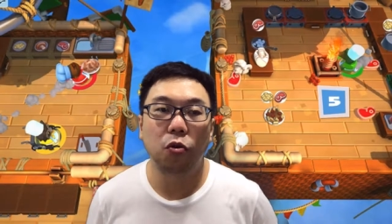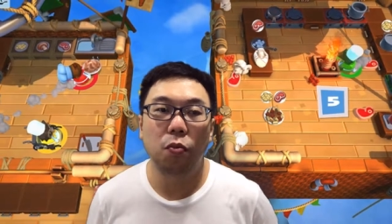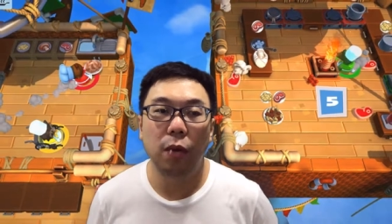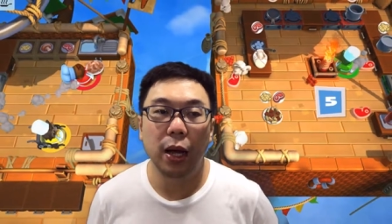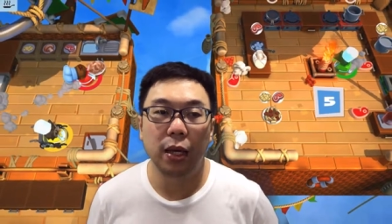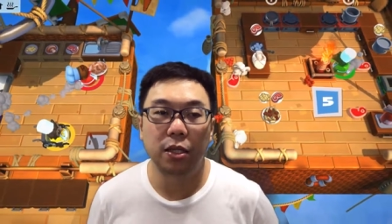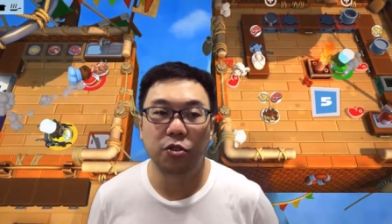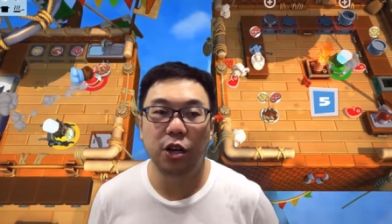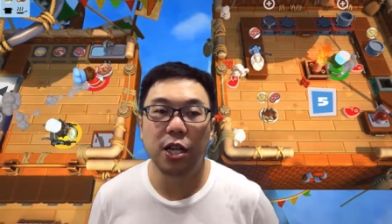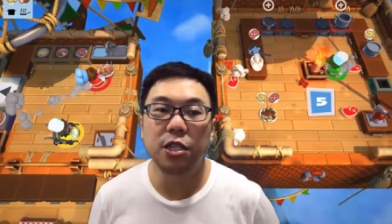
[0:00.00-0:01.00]
to my
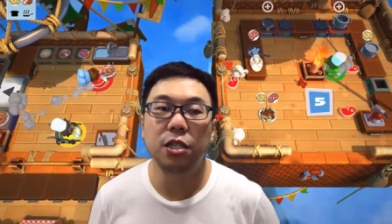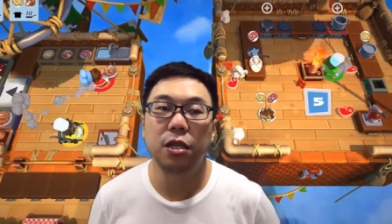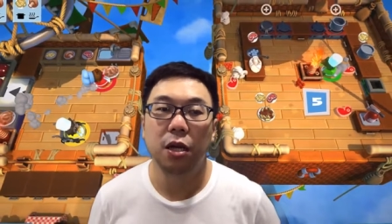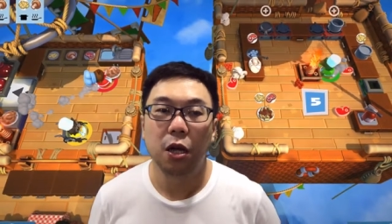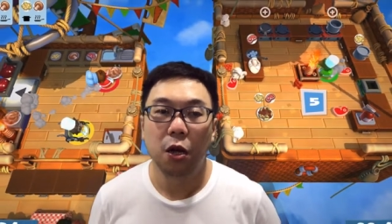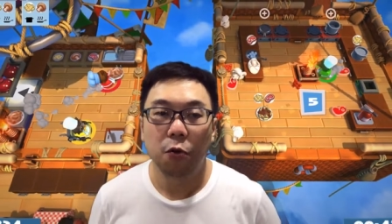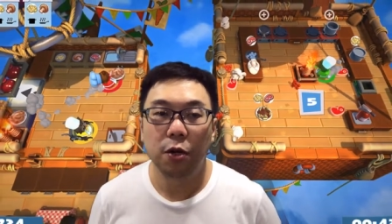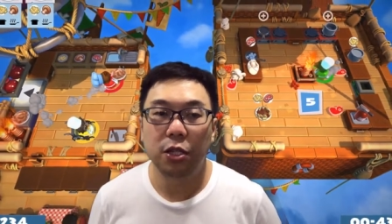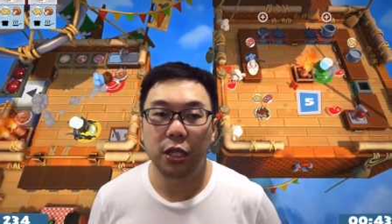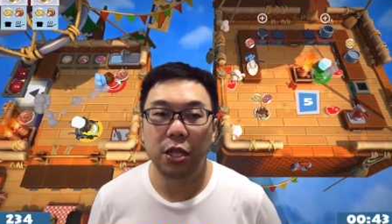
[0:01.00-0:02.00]
strengths
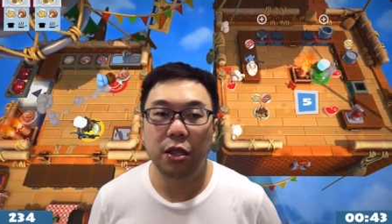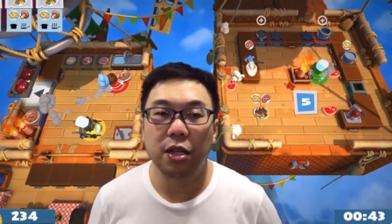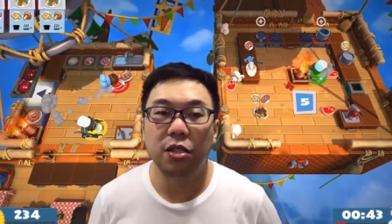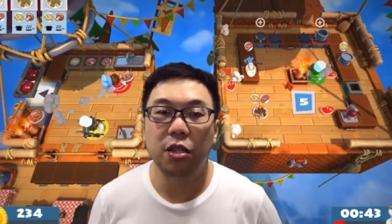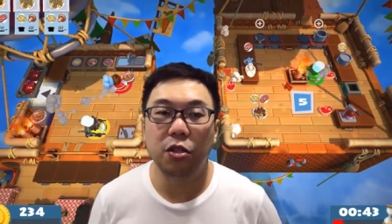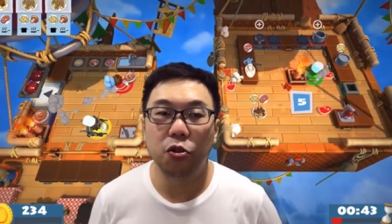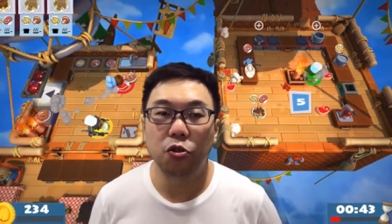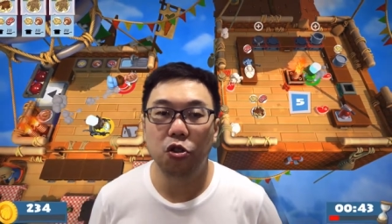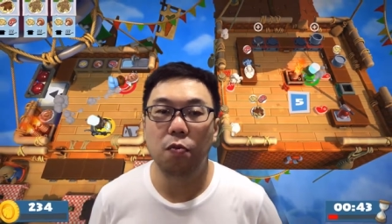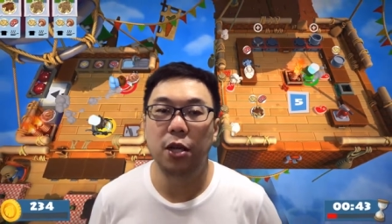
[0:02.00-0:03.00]
which interested you
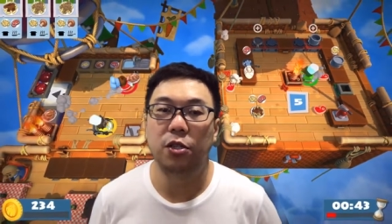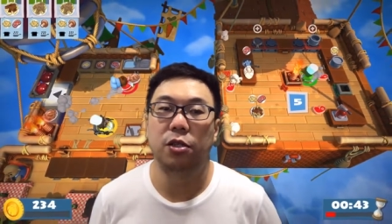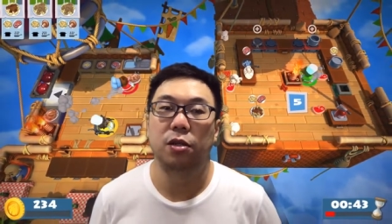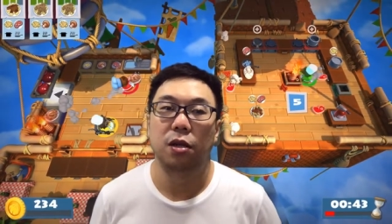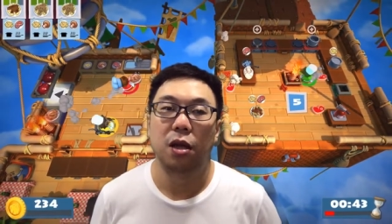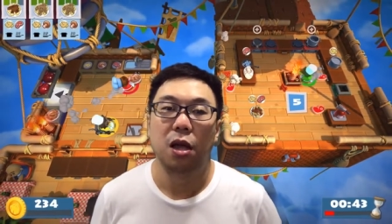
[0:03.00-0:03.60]
so much.